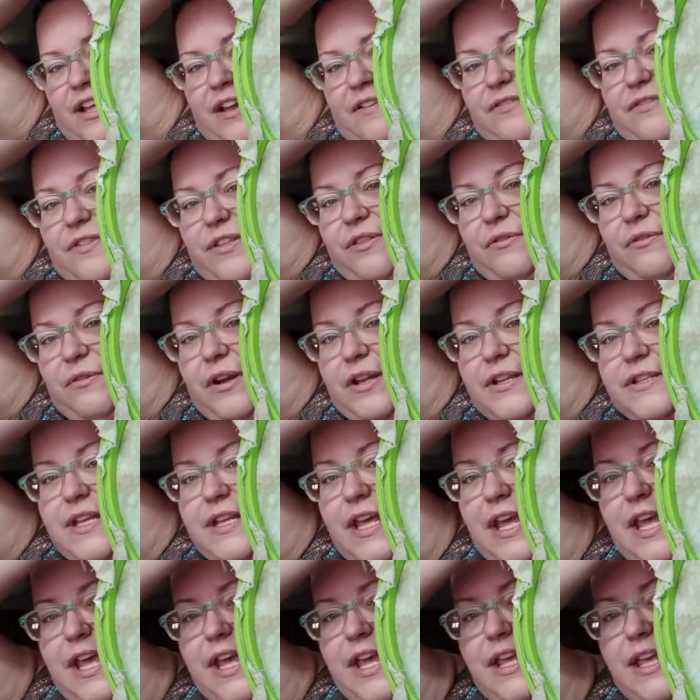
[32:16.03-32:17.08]
the threads
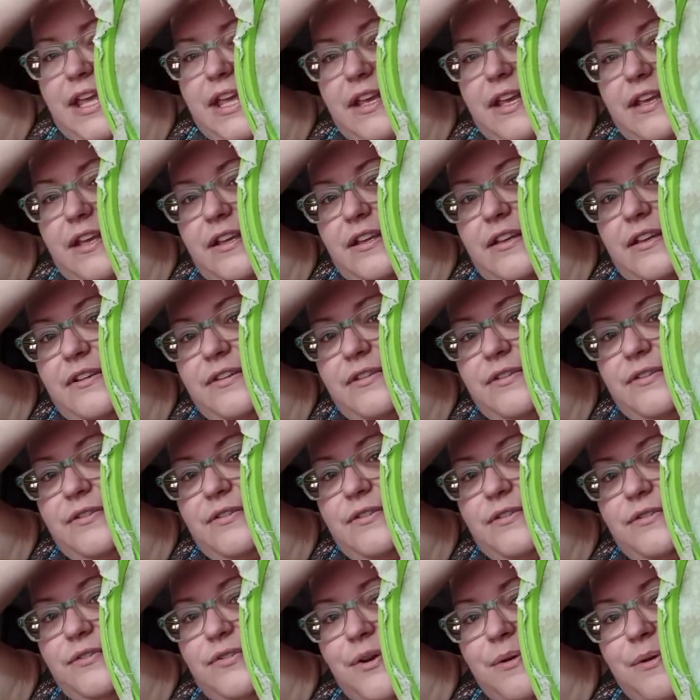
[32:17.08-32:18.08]
hanging from